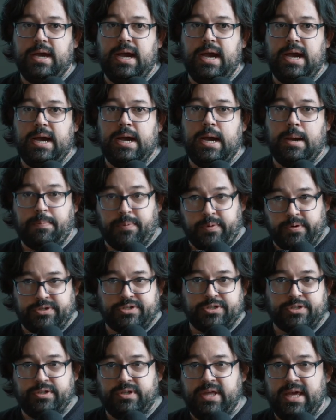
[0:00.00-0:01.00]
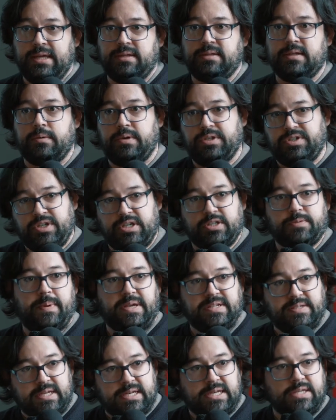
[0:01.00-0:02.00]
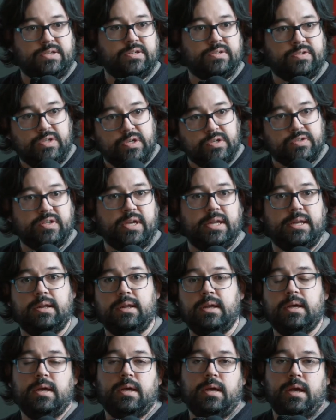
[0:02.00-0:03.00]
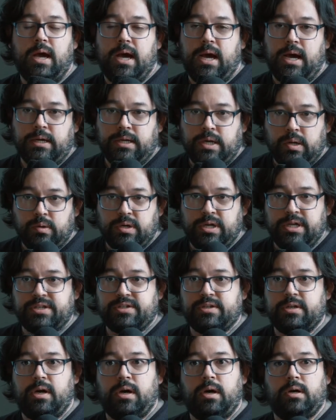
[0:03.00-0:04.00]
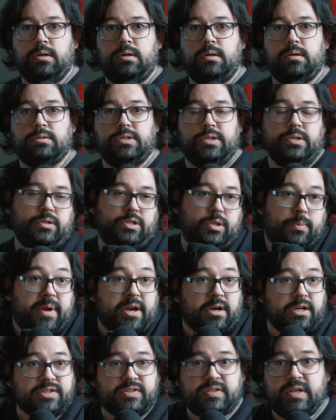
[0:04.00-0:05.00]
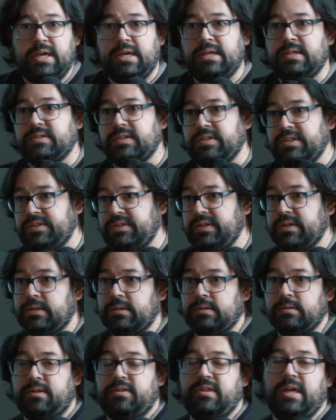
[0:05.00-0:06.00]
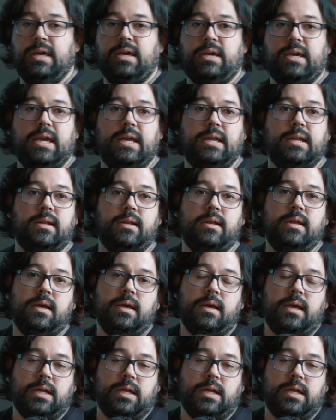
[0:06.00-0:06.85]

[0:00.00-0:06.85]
approach to data, which is basically just using knowledge on numeracy, statistical thinking,